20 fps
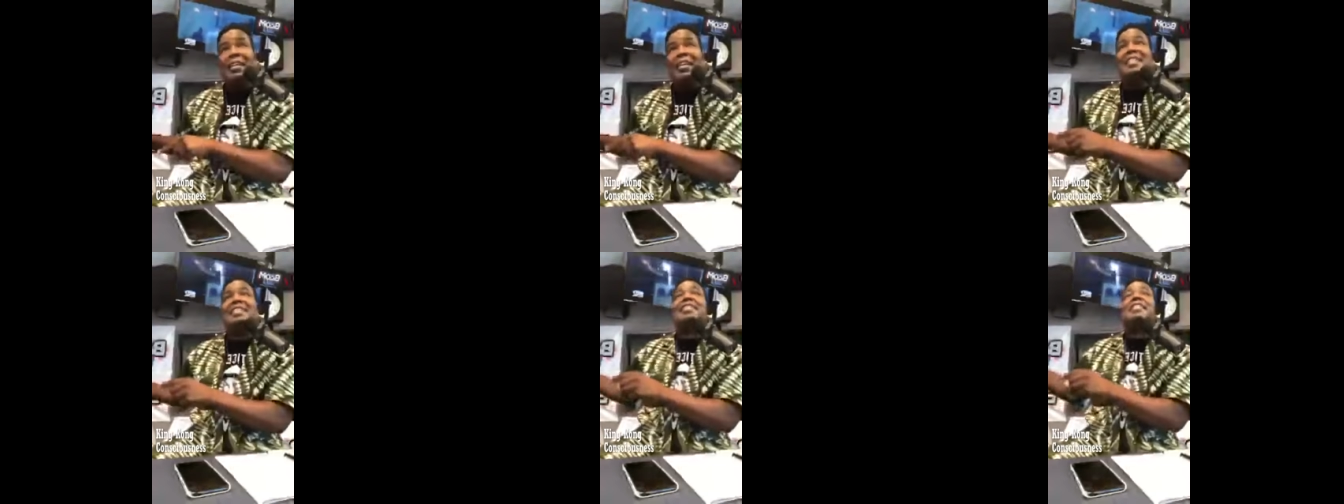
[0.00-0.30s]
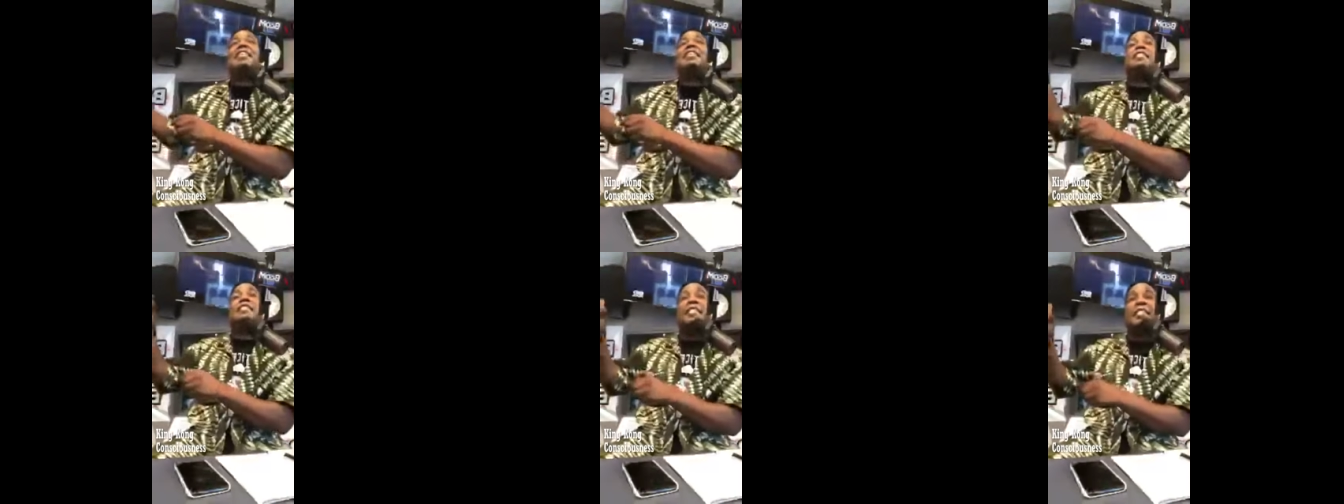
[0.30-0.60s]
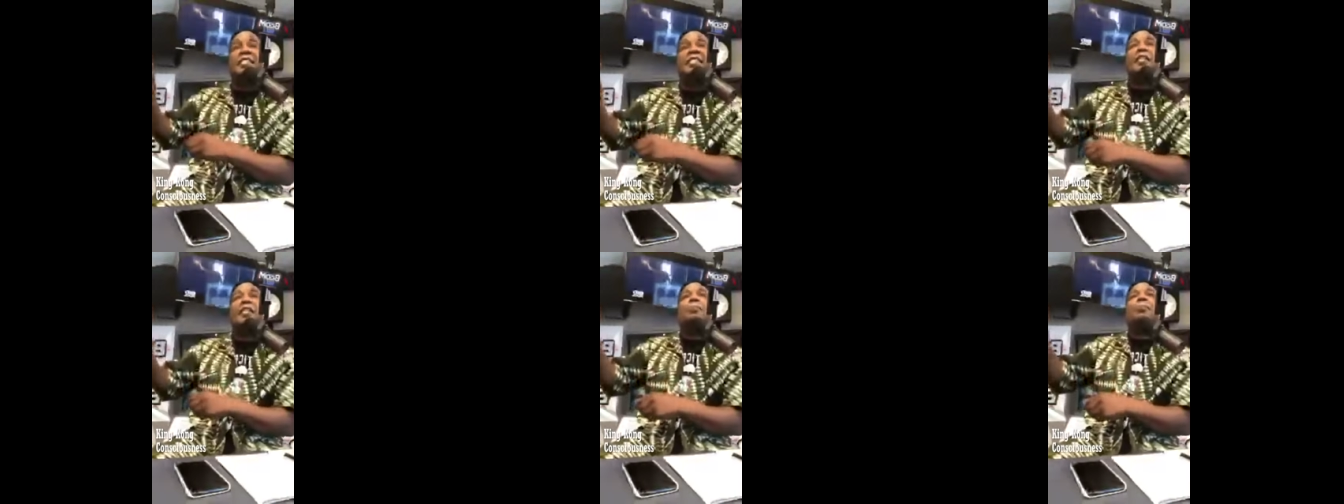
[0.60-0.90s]
It's the
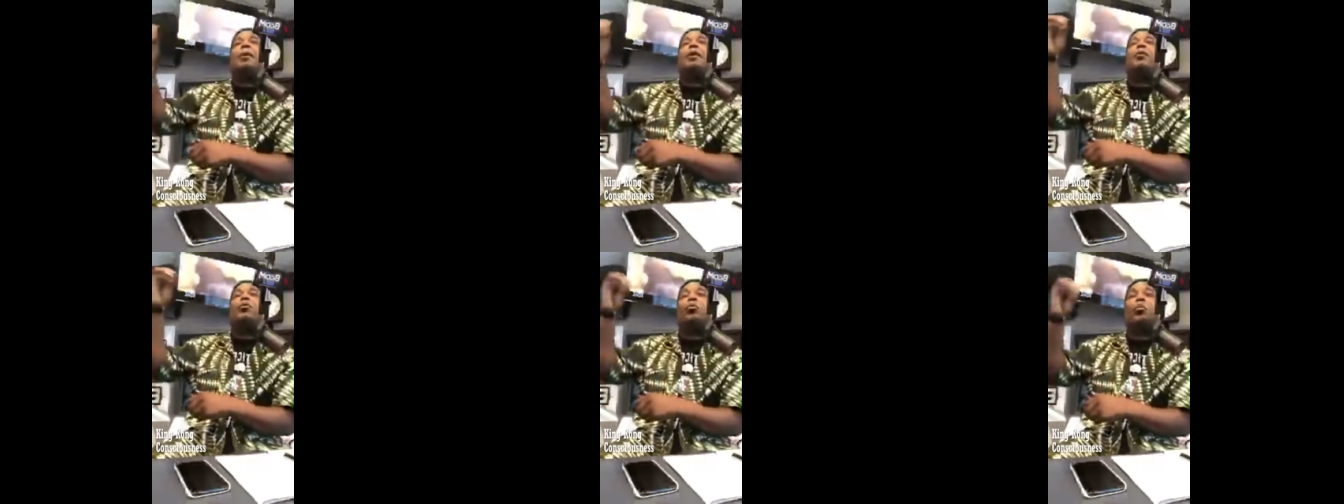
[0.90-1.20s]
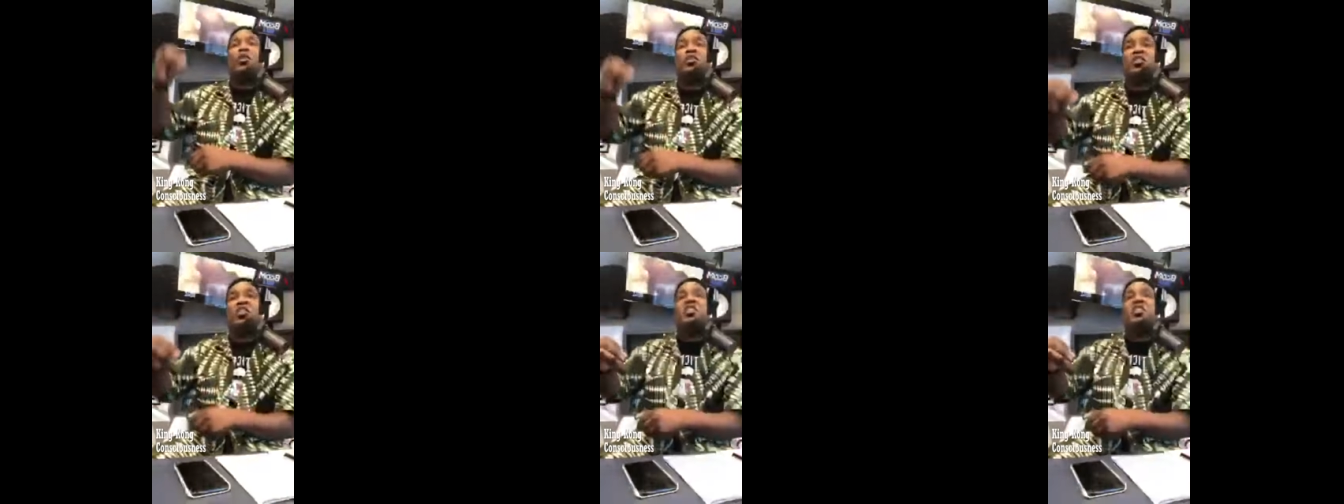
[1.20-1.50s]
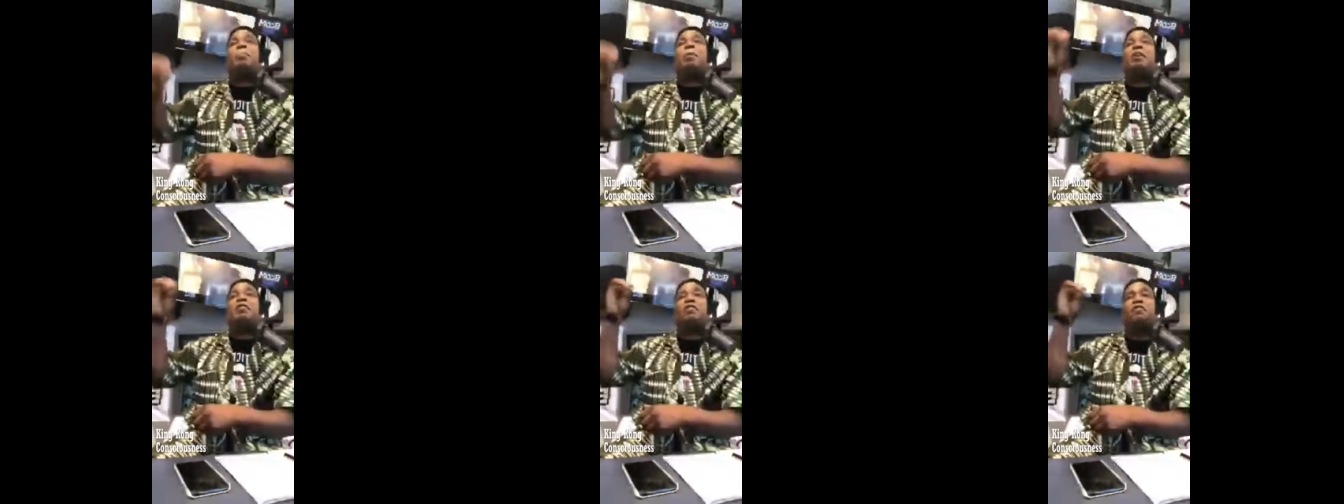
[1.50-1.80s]
system in which
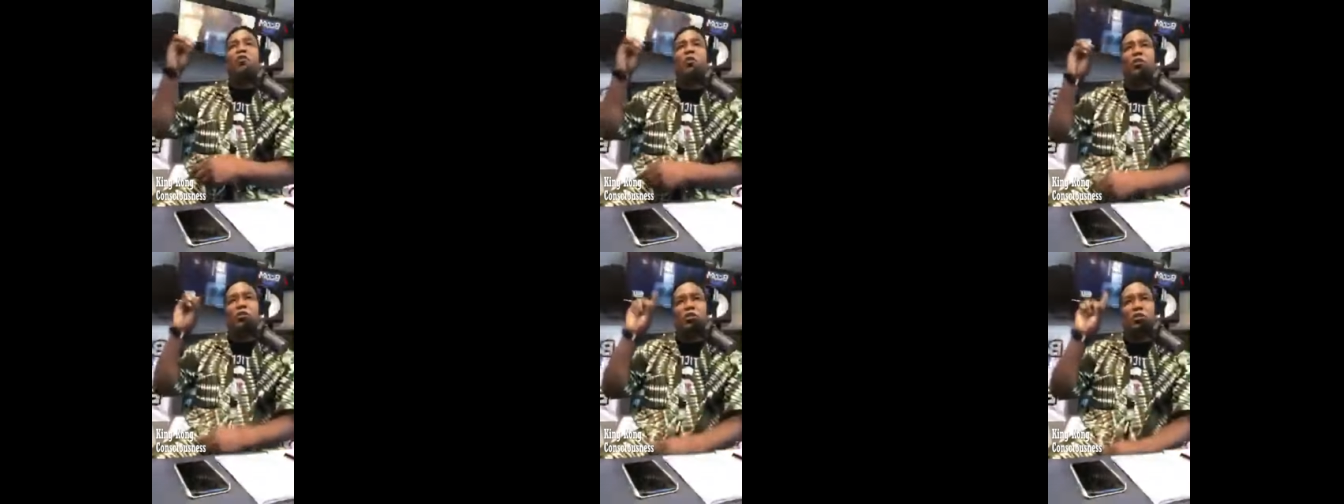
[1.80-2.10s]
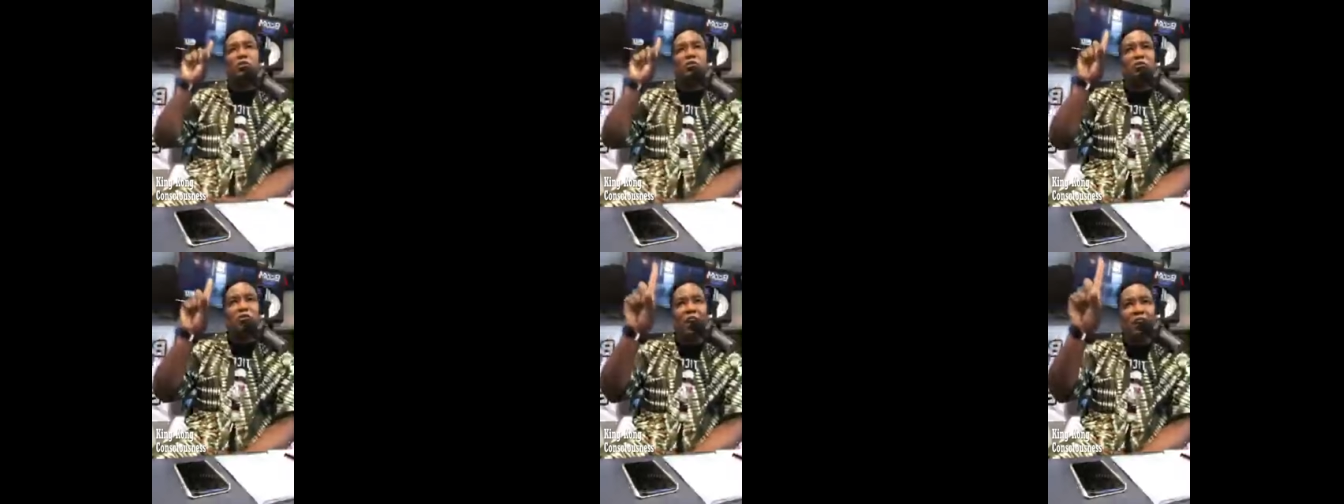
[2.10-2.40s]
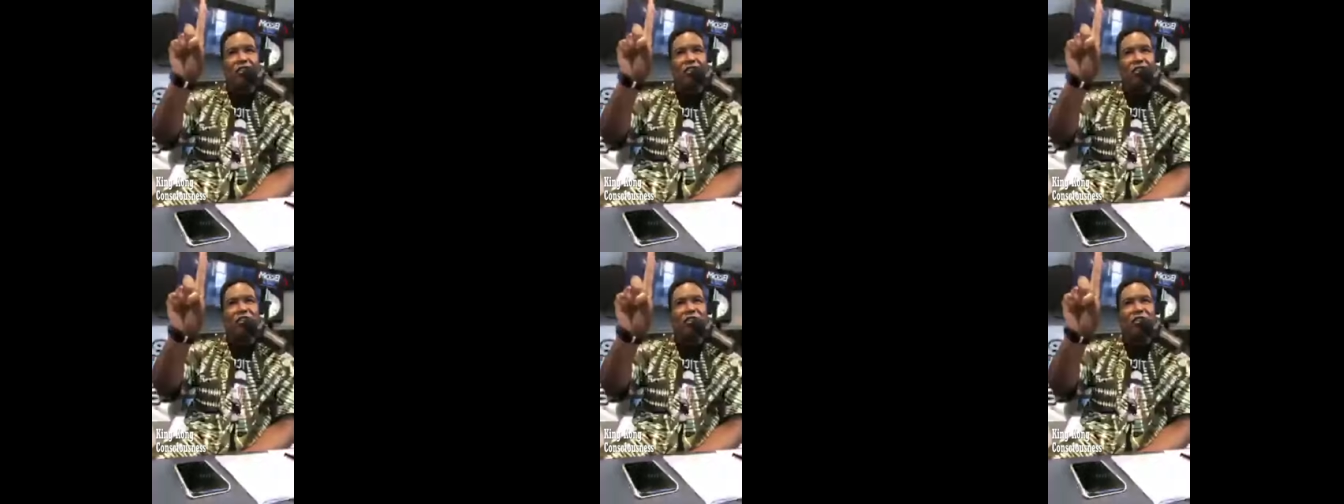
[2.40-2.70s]
he's being forced to
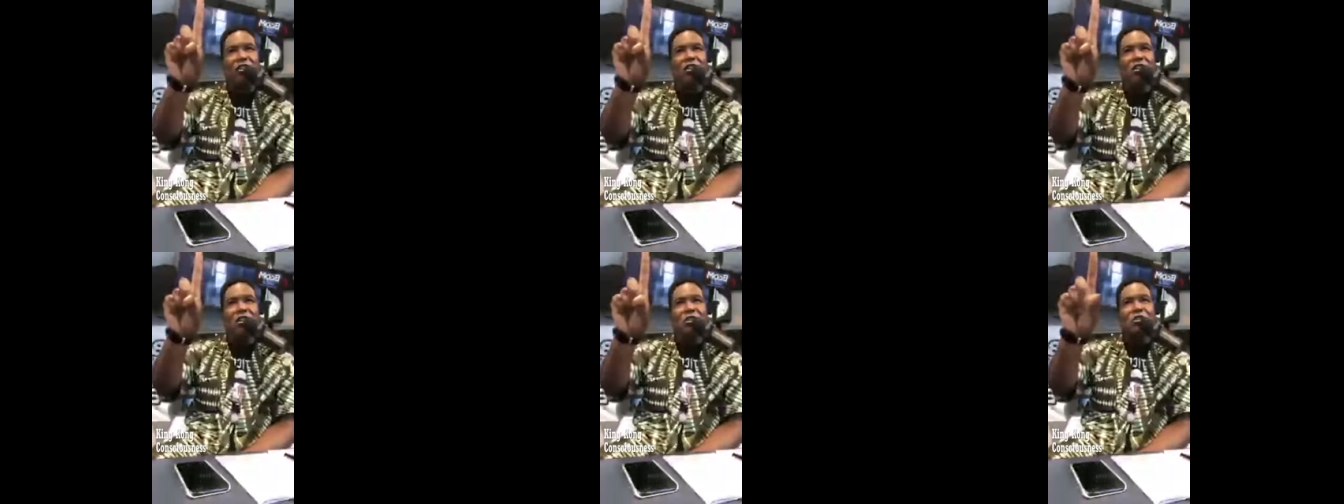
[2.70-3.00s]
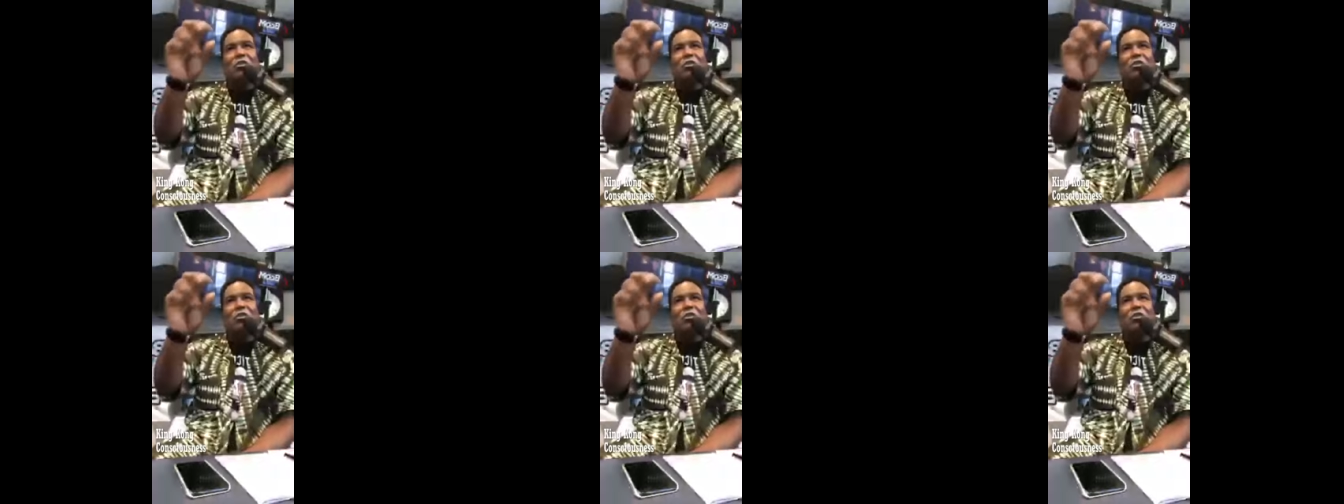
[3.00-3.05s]
function.